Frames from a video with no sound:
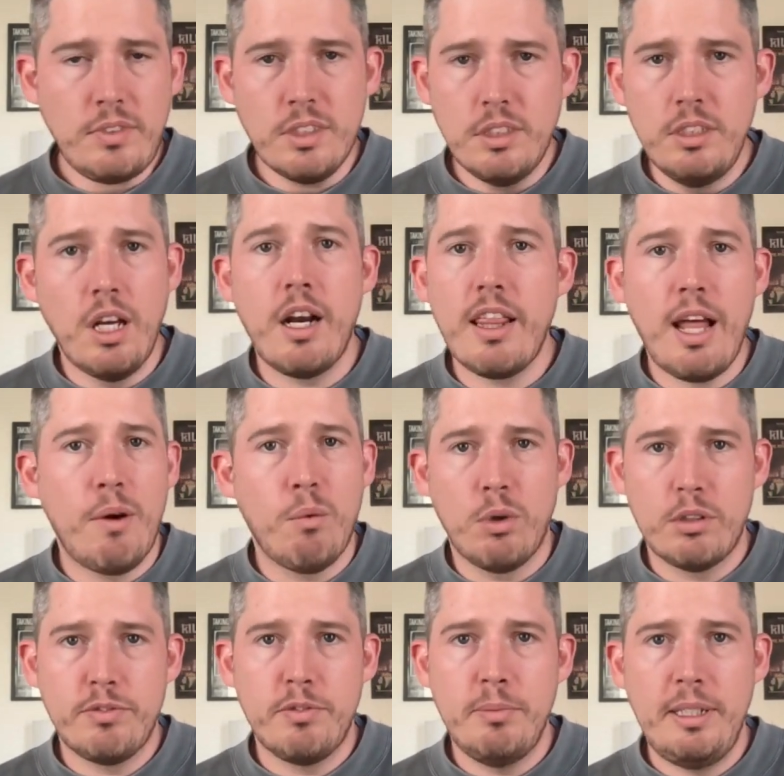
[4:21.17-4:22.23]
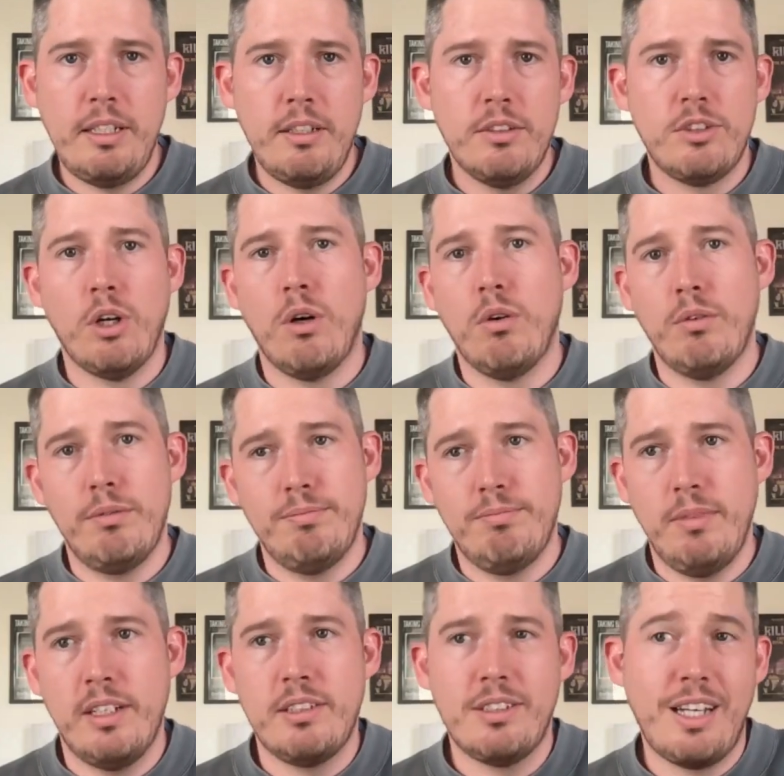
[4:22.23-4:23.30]
None of that worked for me. So
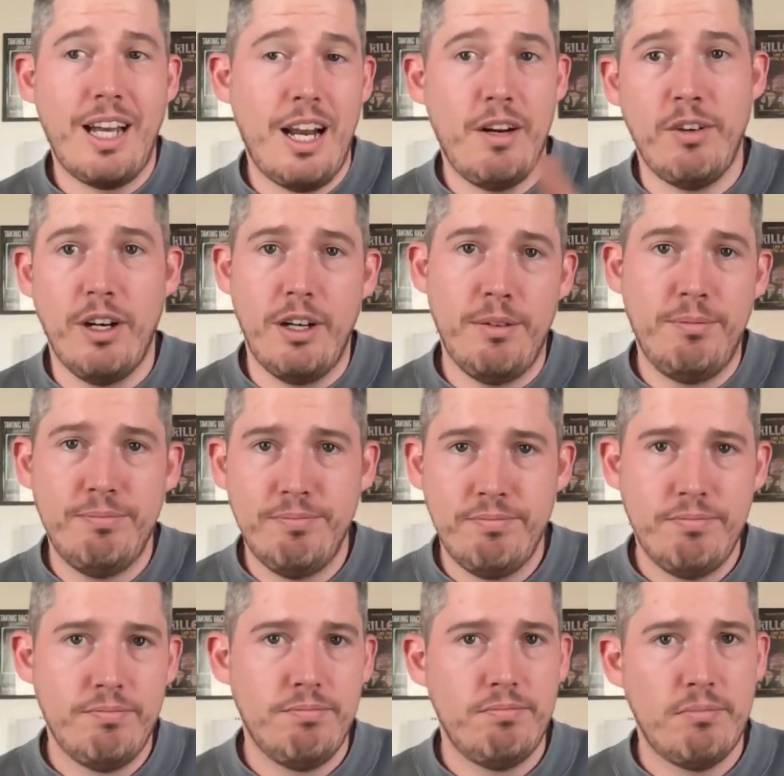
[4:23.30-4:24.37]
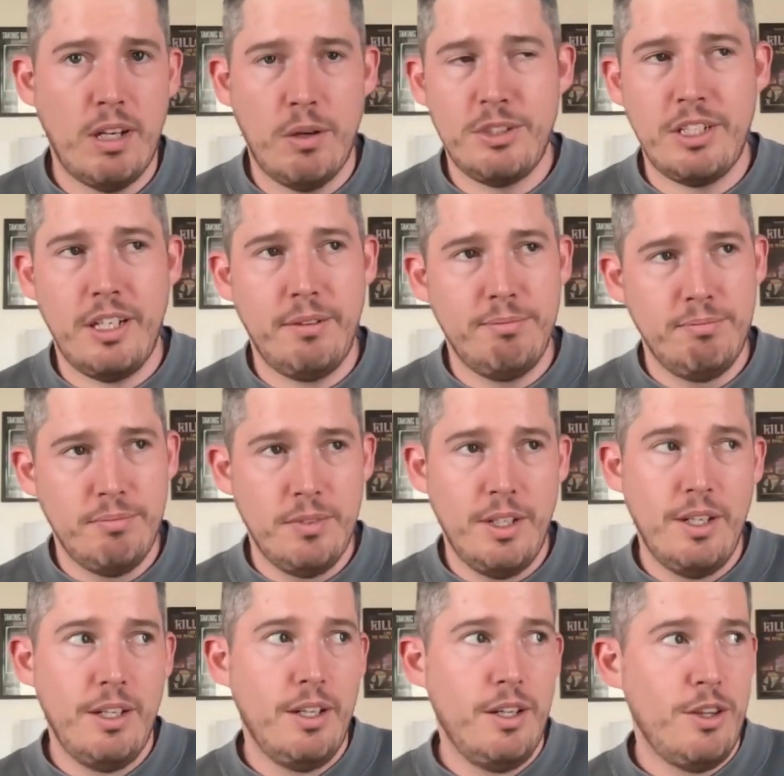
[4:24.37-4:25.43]
it's kind of I would say,
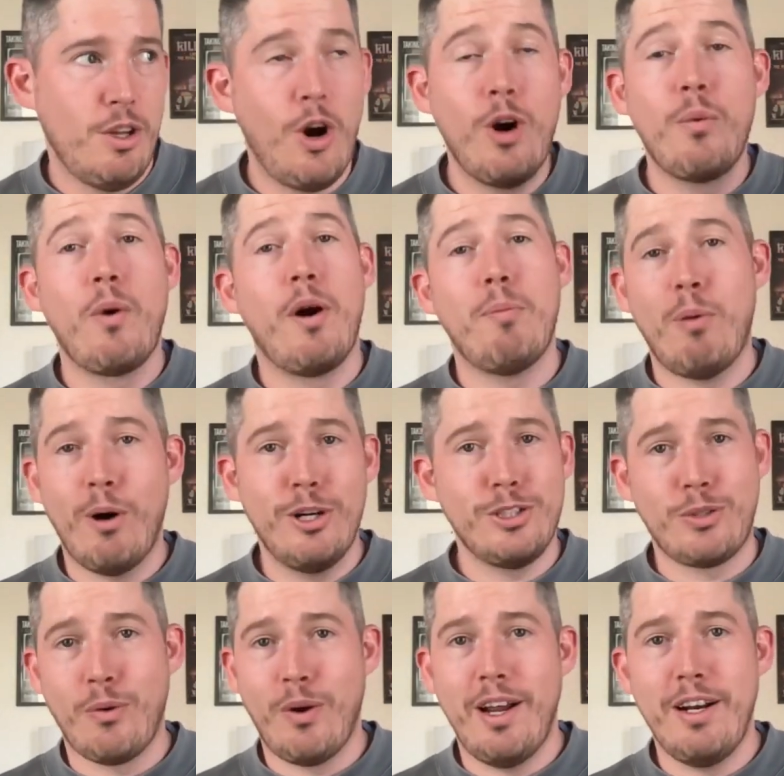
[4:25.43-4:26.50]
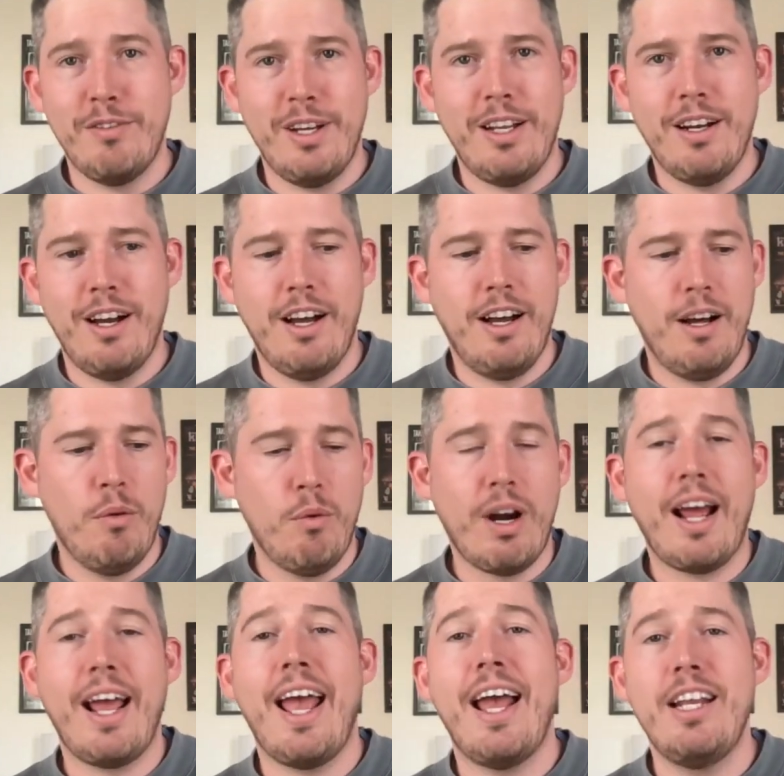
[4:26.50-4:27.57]
the hardware part is great of it. What
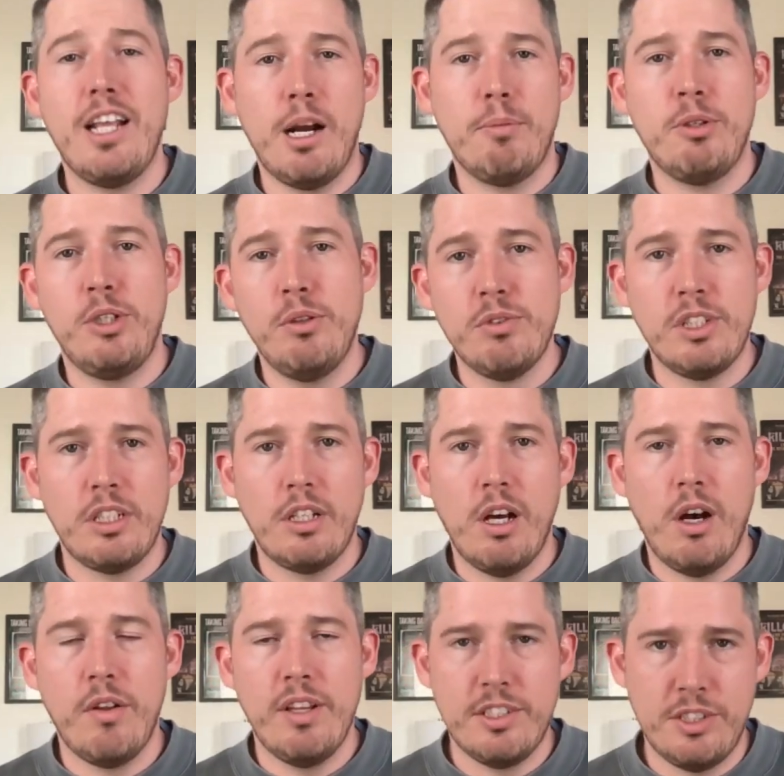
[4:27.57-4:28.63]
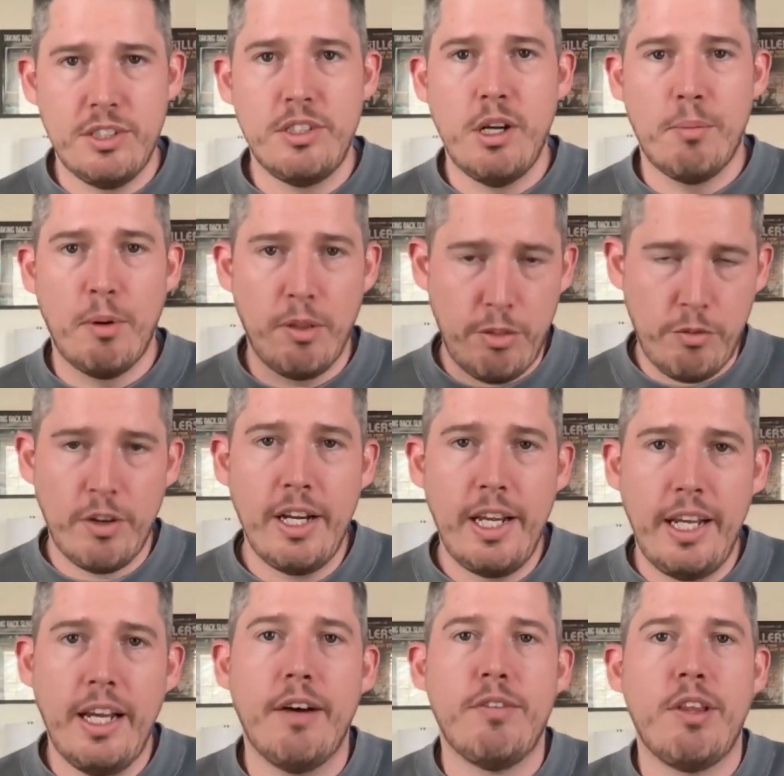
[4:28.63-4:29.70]
I ended up using, though, and this is number
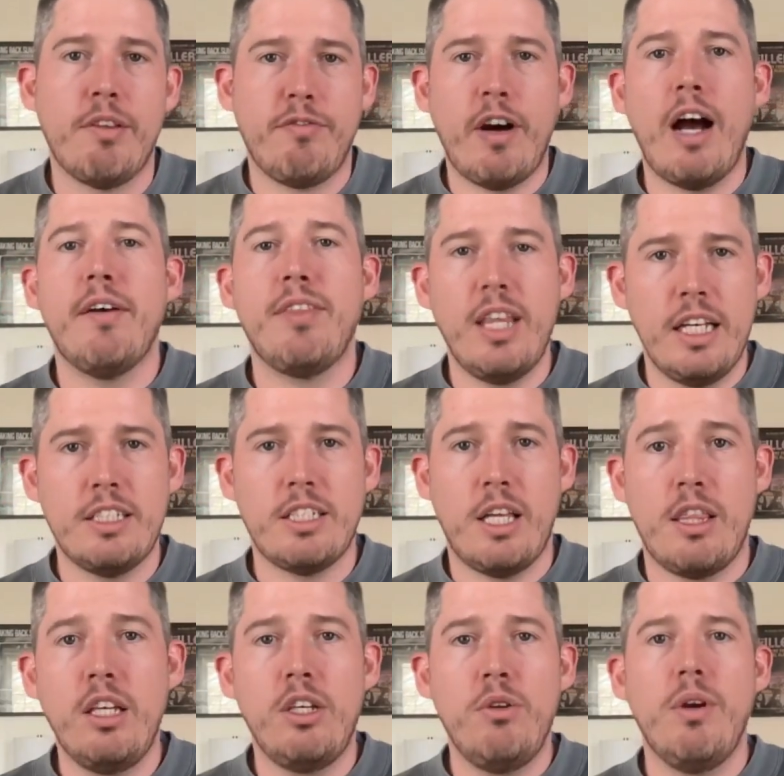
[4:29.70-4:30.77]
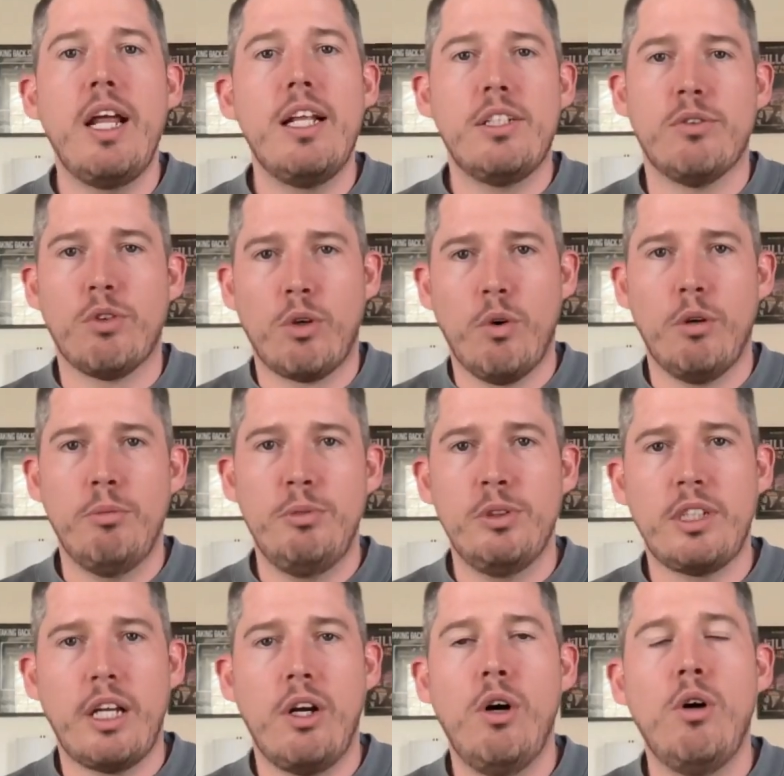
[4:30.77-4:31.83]
3 of the 5 things I think you need to record
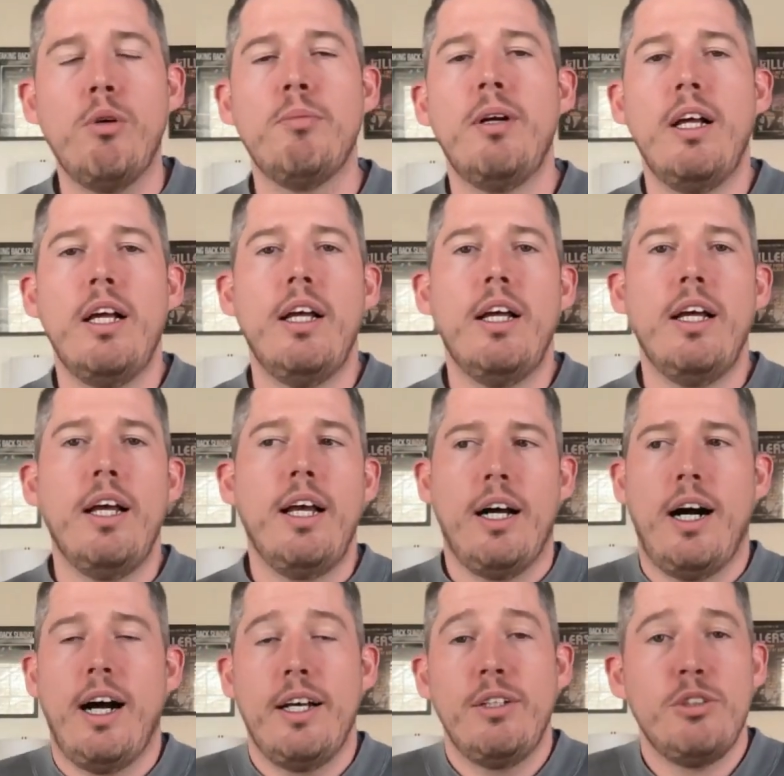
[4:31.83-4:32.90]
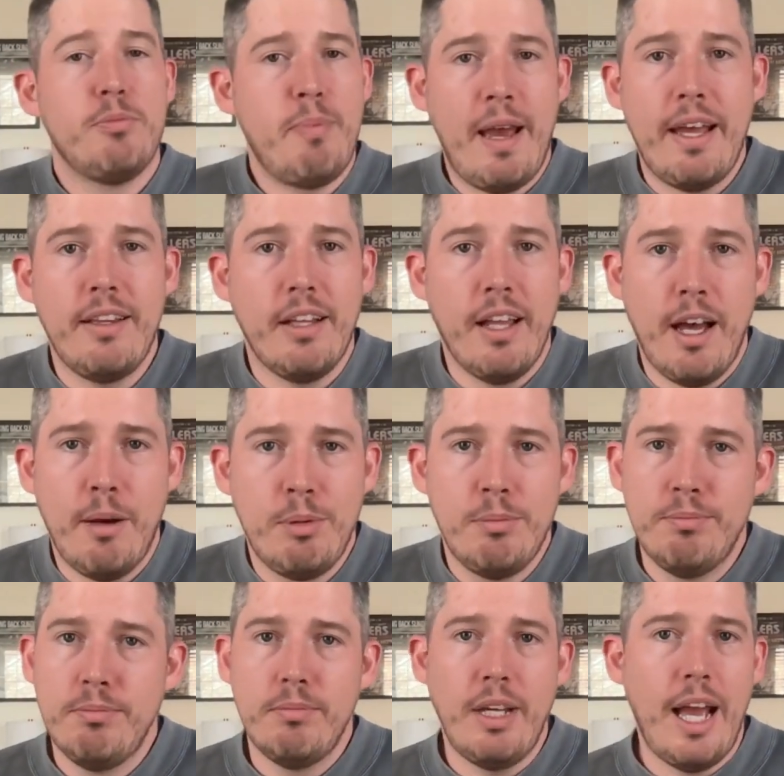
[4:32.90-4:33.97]
music at home, I use Bandlab.
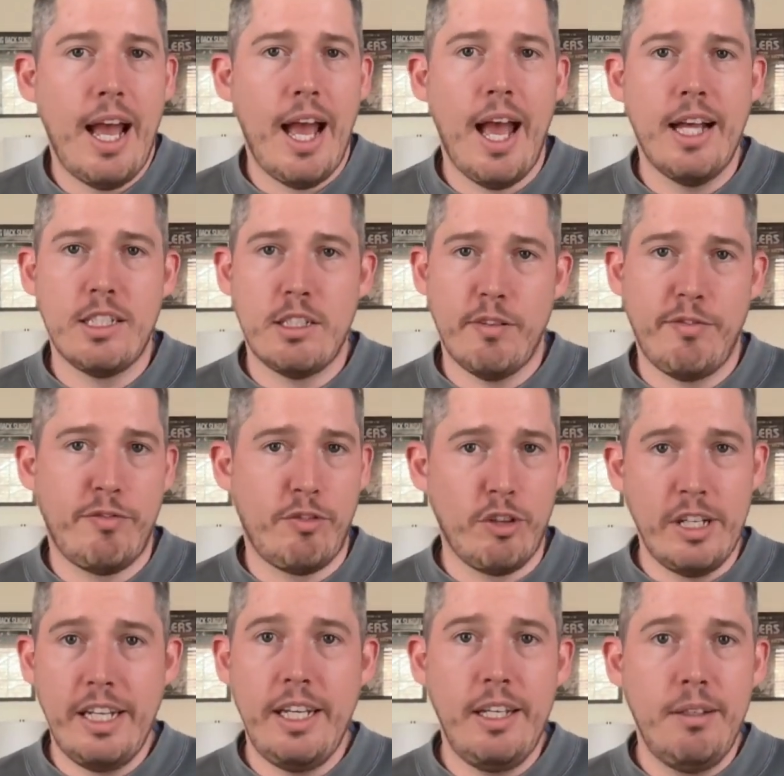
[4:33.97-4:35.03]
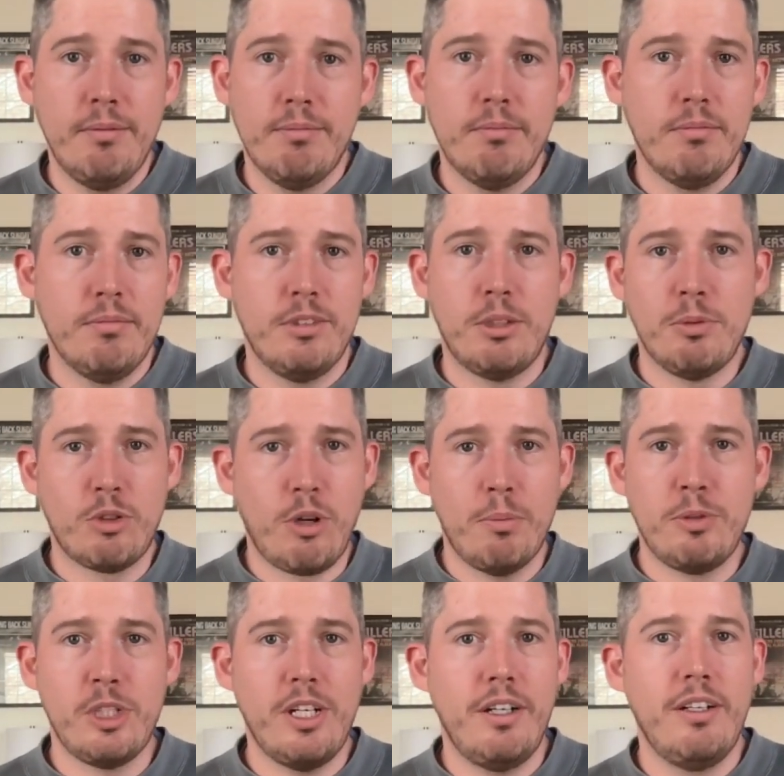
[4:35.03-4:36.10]
It's a free
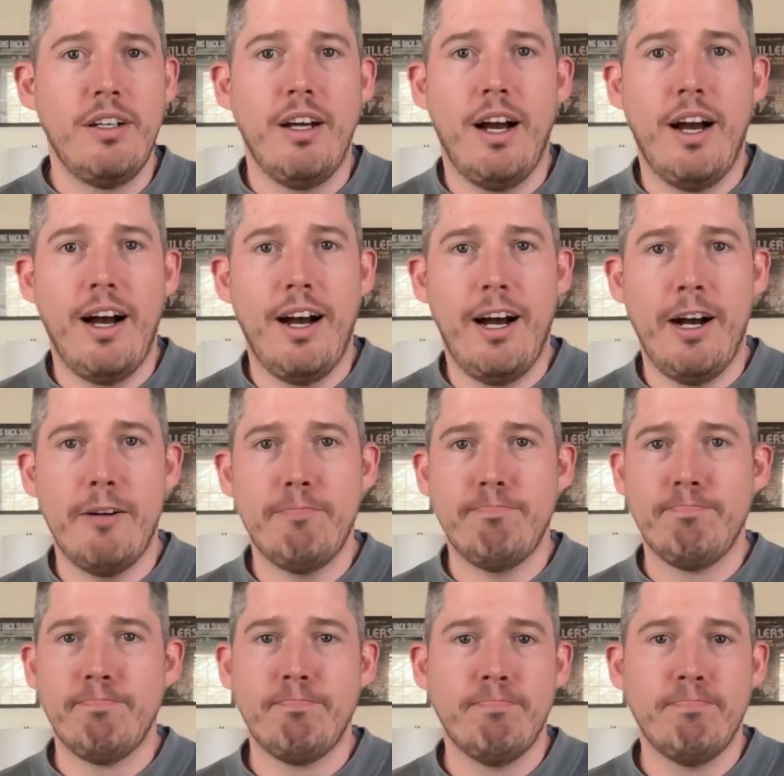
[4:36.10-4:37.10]
subscription, and